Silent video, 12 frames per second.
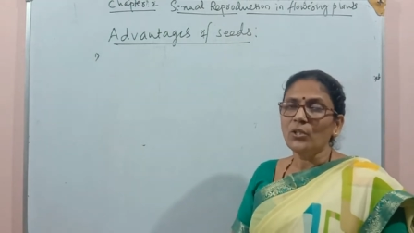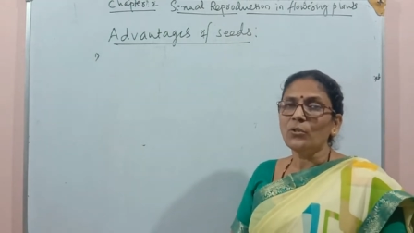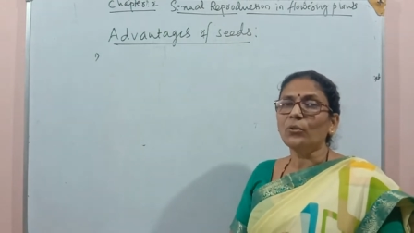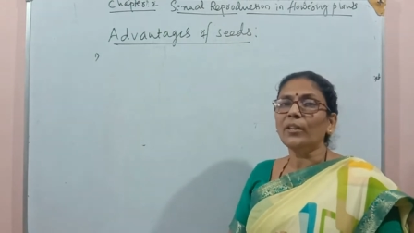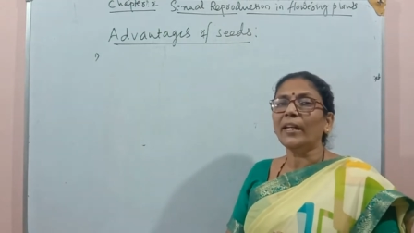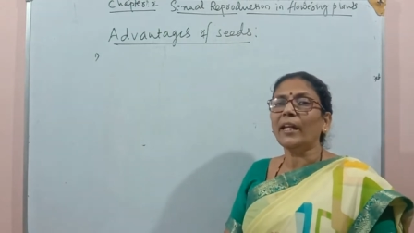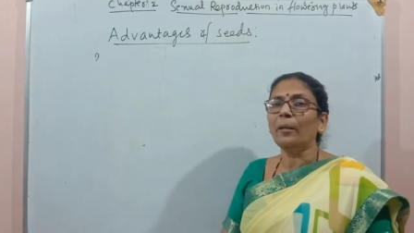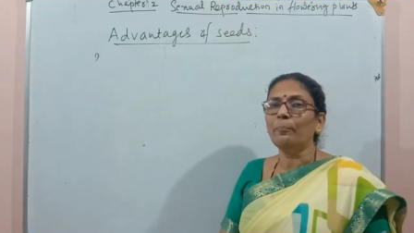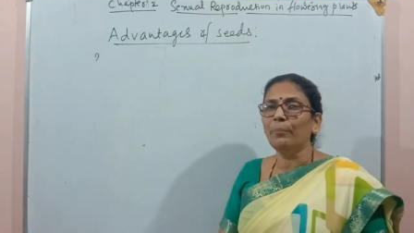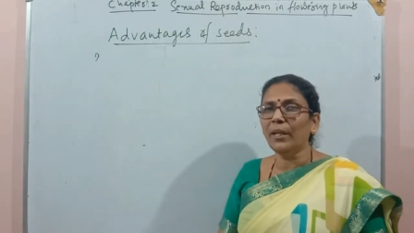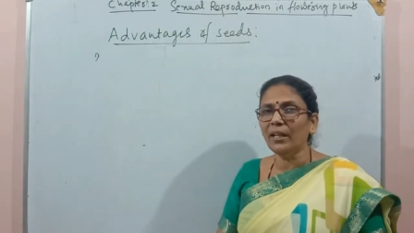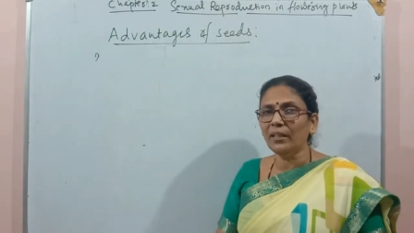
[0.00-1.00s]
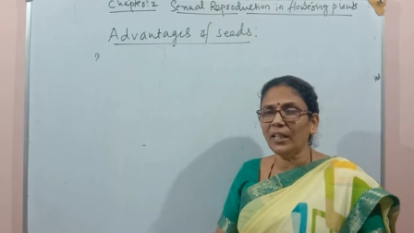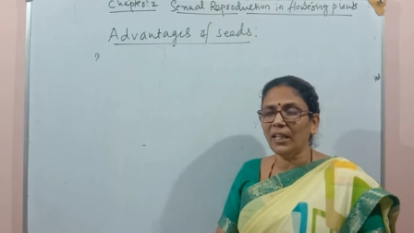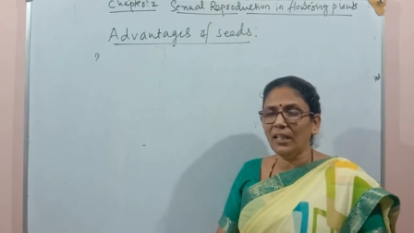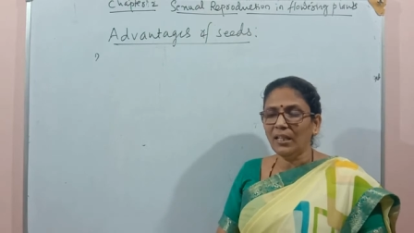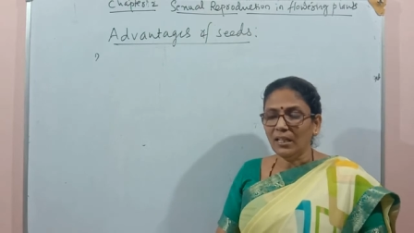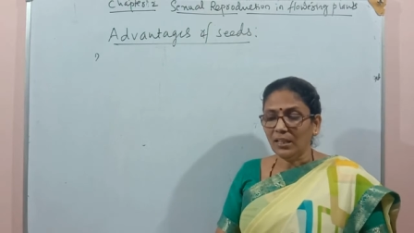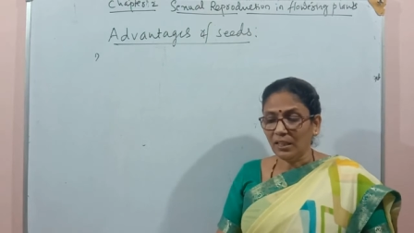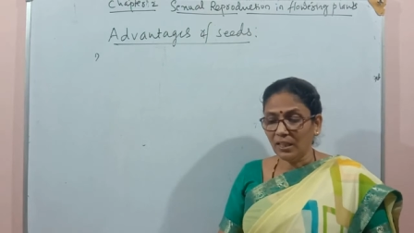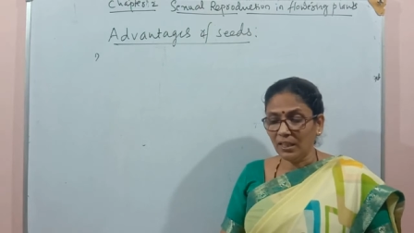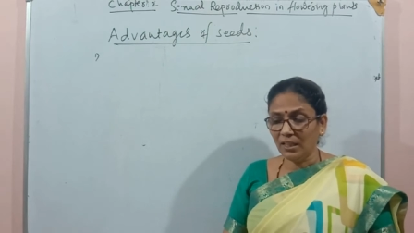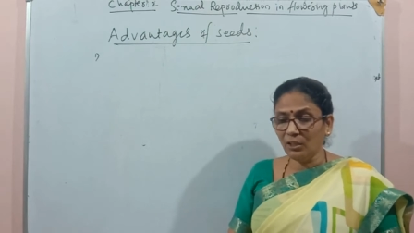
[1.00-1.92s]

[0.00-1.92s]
so they can bring a